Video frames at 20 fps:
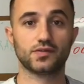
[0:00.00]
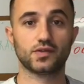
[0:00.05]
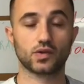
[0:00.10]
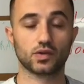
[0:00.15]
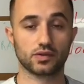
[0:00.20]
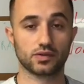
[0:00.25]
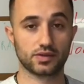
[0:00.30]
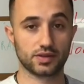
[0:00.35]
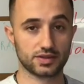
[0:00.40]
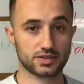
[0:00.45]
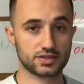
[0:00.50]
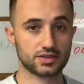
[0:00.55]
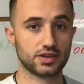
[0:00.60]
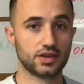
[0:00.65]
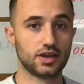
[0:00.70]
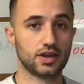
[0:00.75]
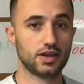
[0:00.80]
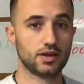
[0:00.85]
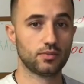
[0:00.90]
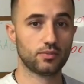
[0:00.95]
for this
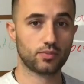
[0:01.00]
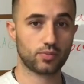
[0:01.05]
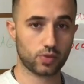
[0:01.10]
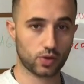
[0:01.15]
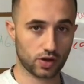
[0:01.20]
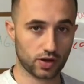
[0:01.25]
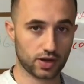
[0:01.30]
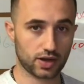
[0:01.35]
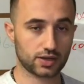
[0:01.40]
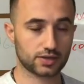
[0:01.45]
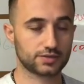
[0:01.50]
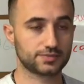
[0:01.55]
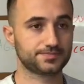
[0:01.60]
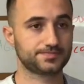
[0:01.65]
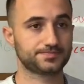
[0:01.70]
product.